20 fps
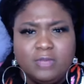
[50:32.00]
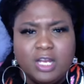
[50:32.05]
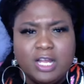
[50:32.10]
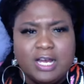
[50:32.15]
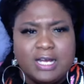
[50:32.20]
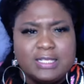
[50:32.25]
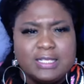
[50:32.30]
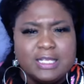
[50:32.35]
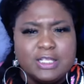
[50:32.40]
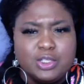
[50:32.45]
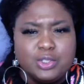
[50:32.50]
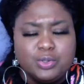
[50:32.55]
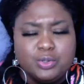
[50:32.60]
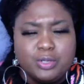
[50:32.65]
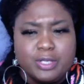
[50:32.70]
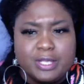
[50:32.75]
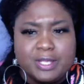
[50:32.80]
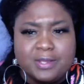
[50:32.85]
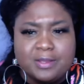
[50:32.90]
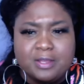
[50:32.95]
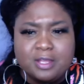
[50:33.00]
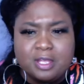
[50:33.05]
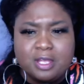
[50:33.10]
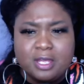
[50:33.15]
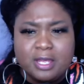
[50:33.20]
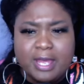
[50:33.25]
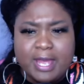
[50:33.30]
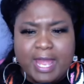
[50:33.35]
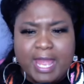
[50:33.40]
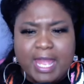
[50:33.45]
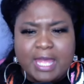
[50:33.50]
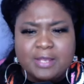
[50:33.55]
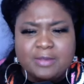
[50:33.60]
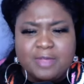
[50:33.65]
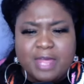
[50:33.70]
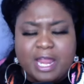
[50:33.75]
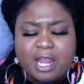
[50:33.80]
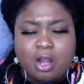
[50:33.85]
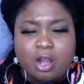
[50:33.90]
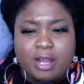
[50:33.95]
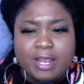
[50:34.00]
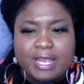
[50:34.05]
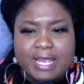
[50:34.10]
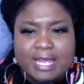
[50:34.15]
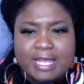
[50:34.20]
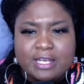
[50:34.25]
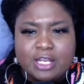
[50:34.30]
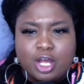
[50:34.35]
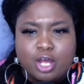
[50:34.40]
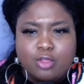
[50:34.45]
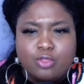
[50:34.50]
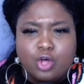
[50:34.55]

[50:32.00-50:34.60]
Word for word: Hallelujah. And they are in